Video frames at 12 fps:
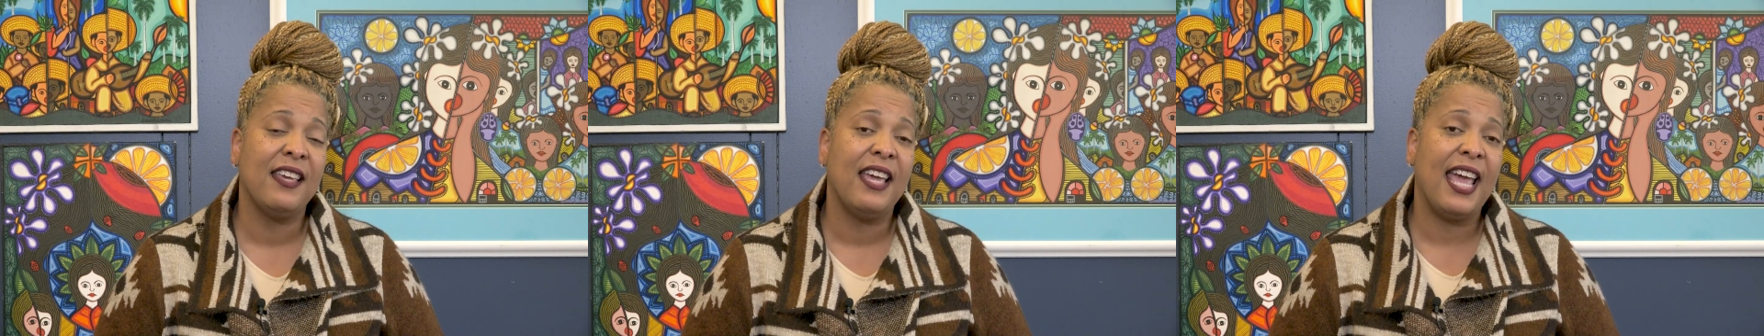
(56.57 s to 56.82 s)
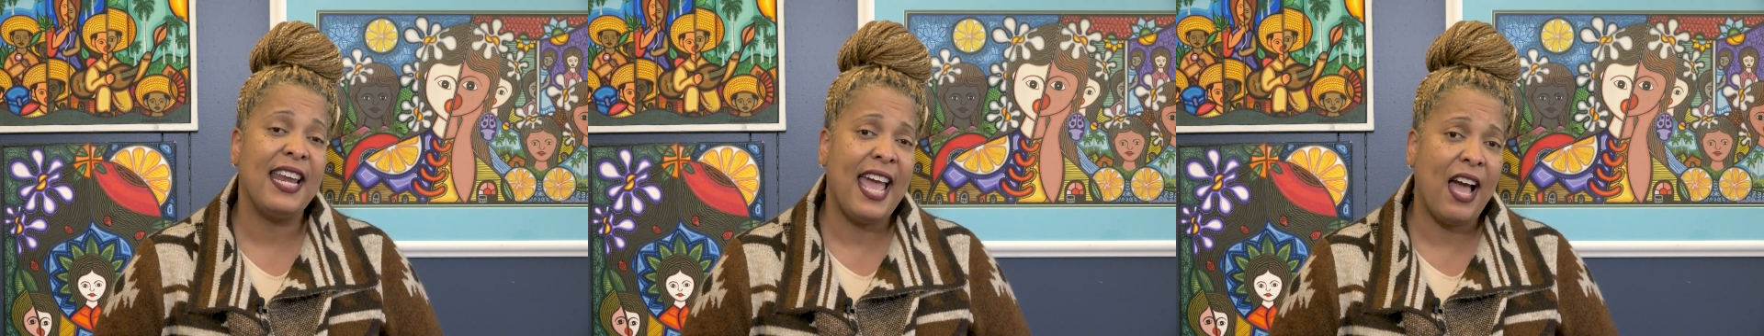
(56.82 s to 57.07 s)

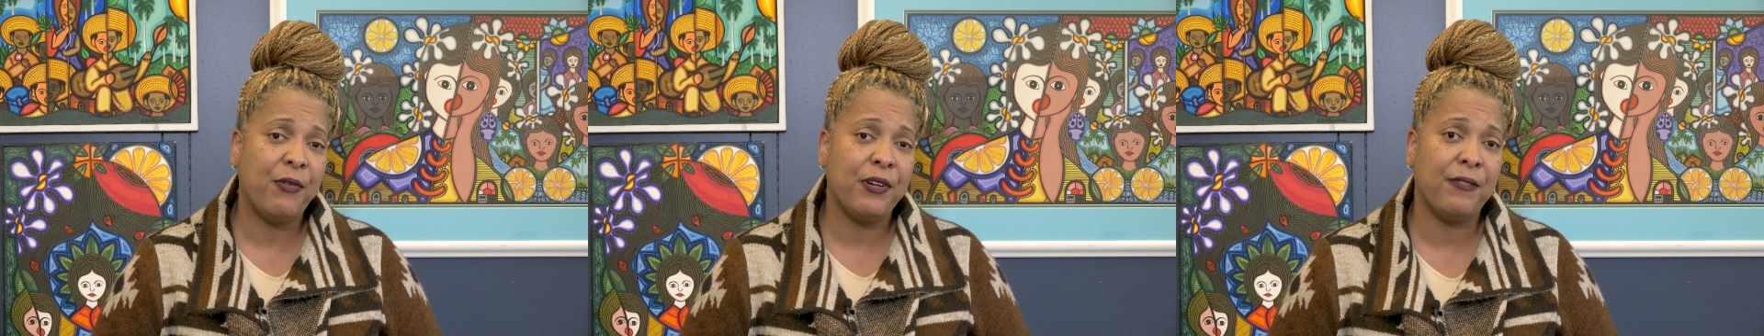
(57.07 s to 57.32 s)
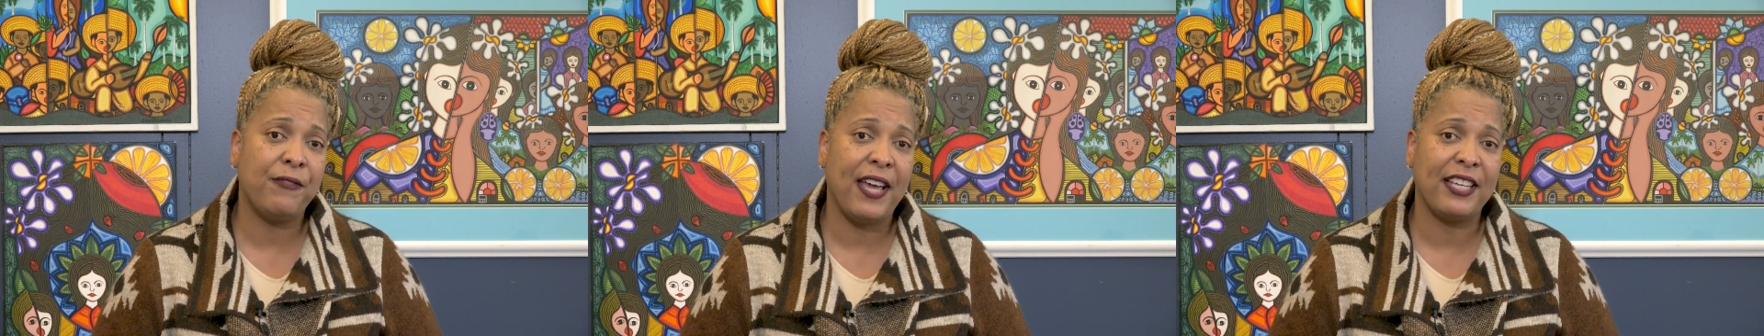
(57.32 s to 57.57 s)
and how it
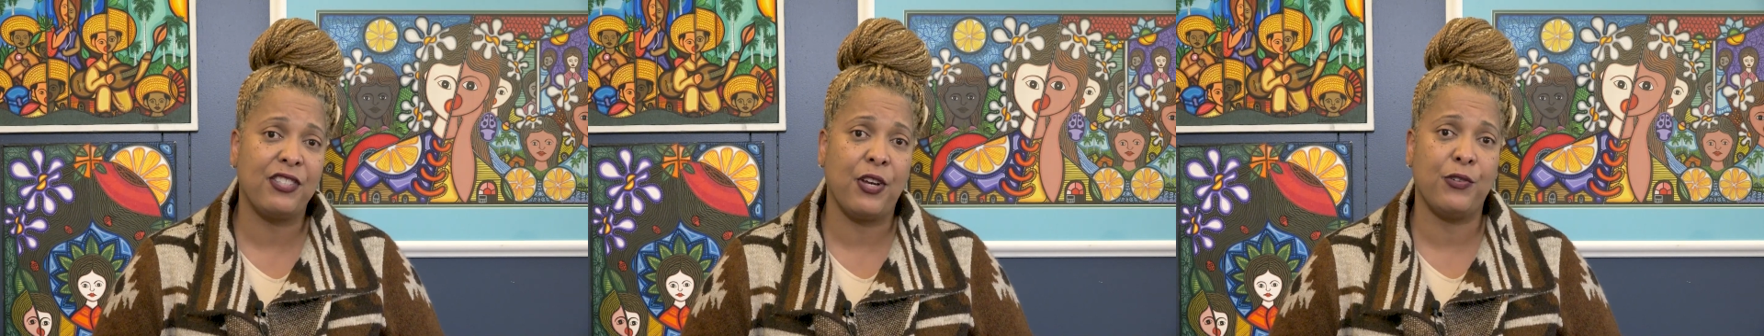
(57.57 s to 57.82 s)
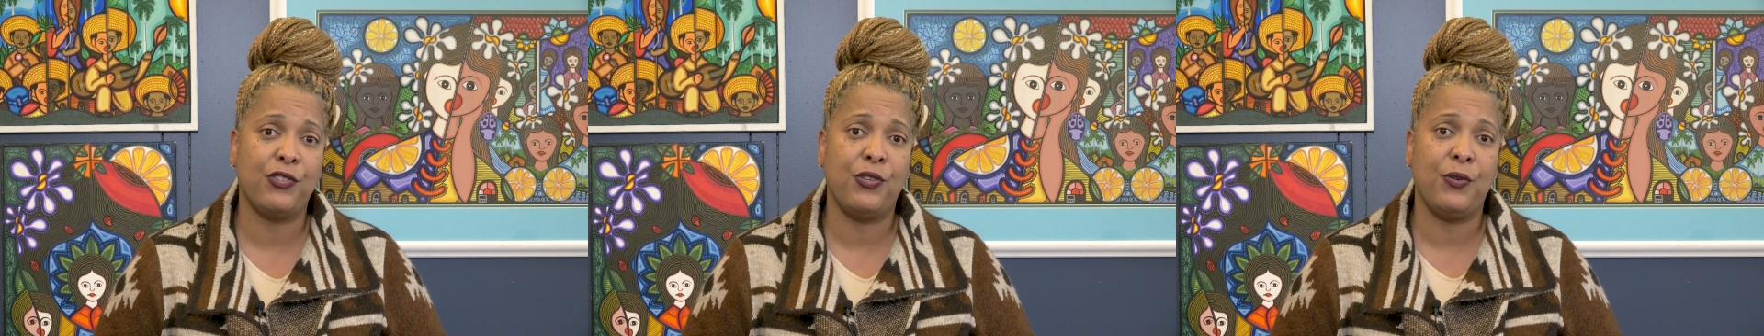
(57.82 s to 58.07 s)
affects our
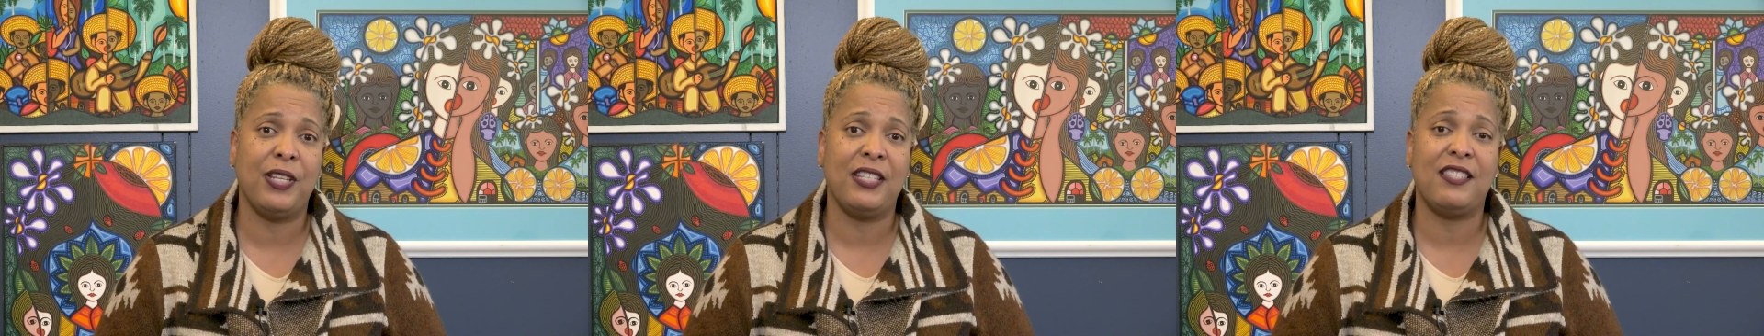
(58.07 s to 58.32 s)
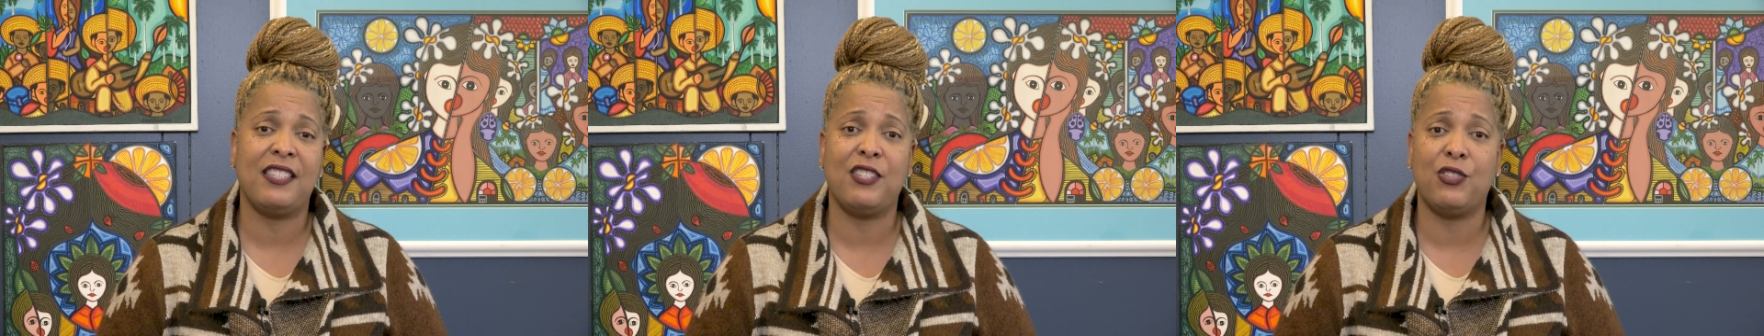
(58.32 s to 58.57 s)

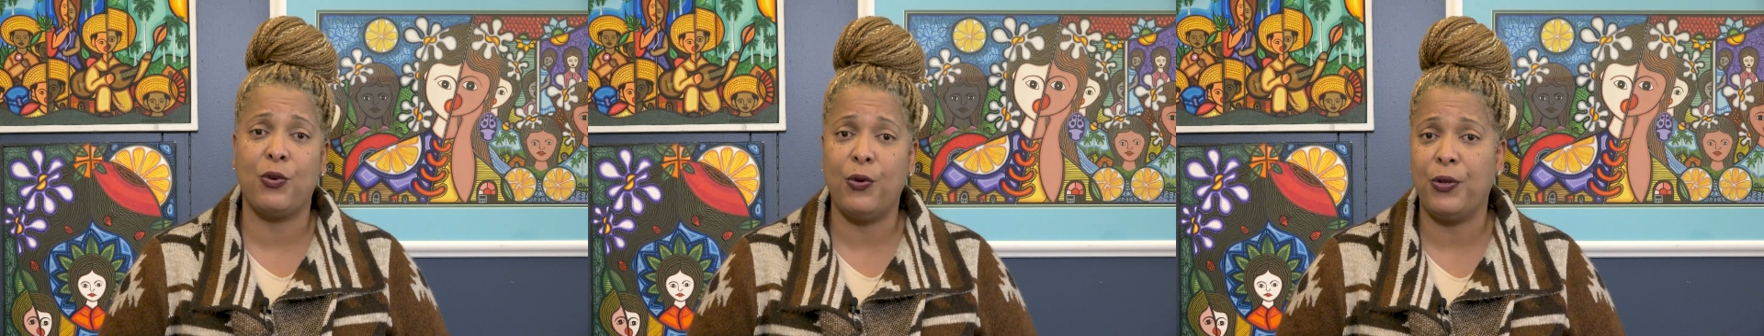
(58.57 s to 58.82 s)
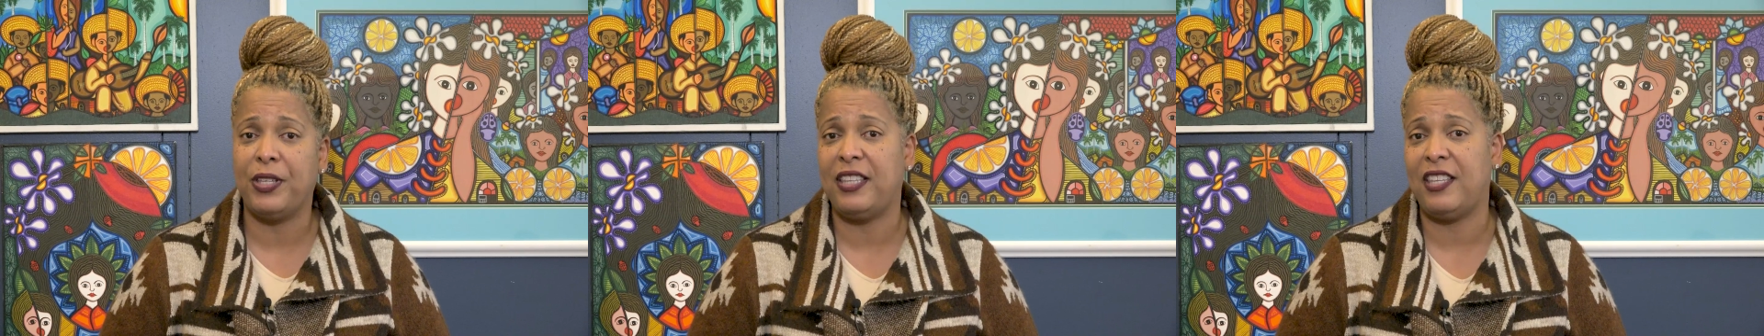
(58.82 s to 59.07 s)
students since
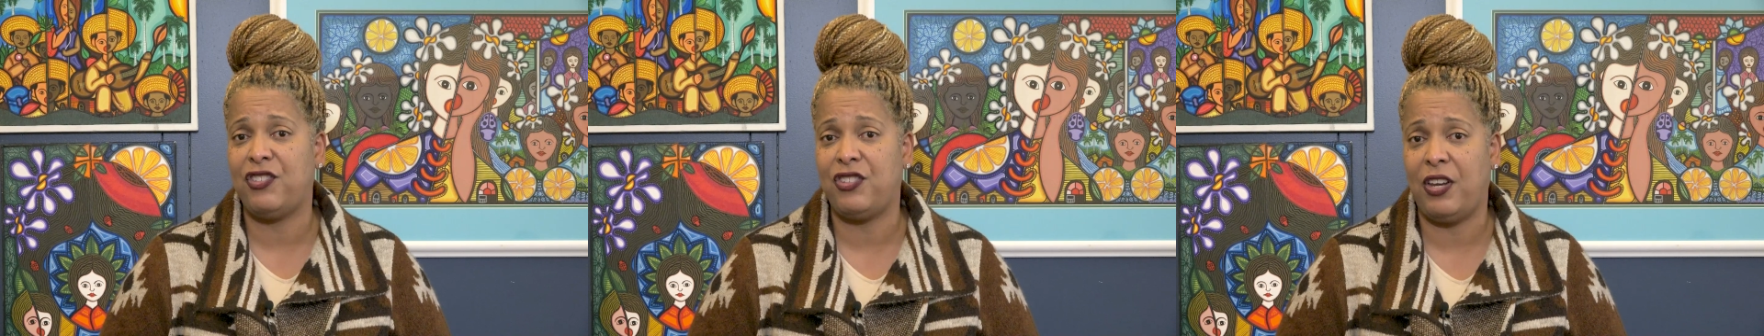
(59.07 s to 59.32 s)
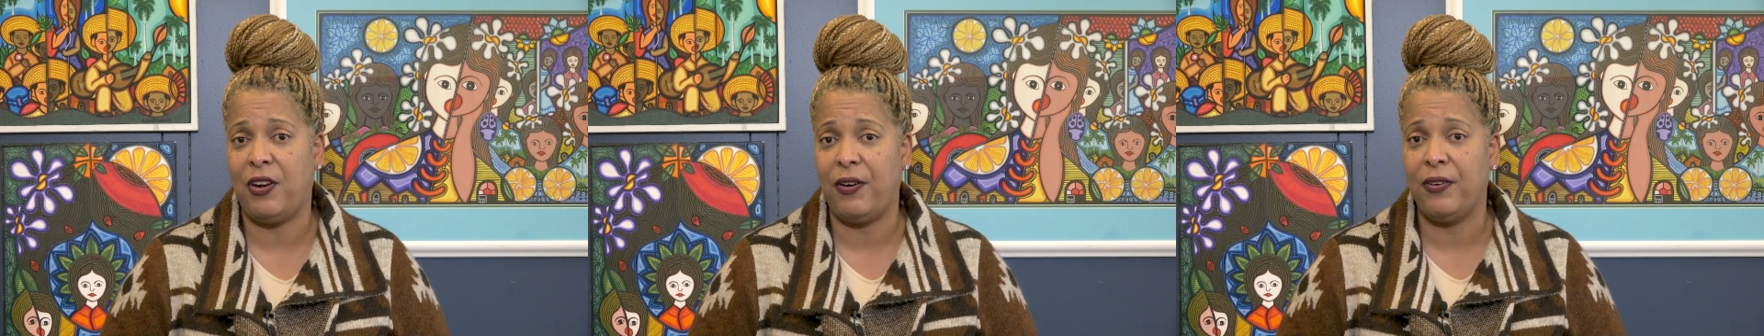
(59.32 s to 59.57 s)
early this
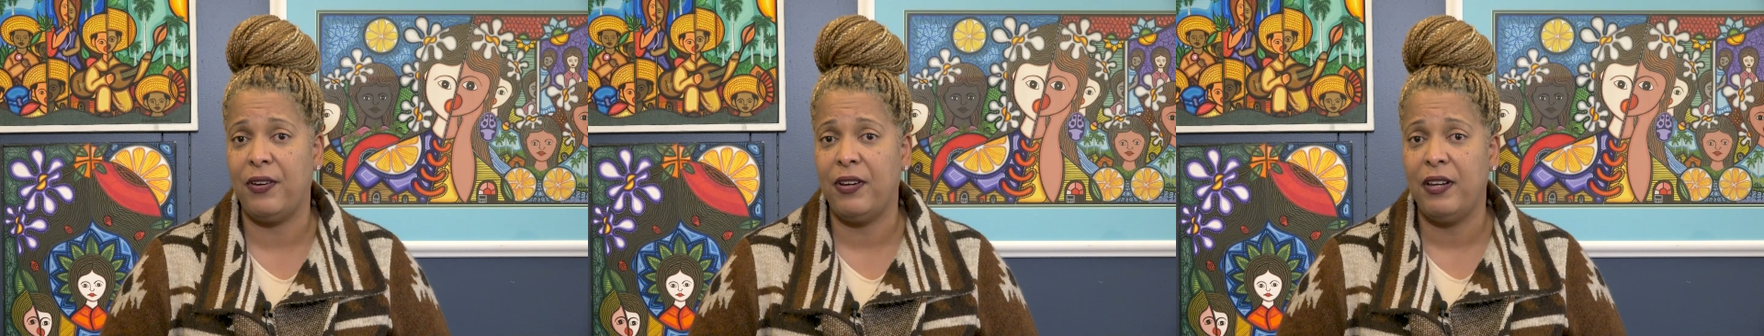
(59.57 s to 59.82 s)
year.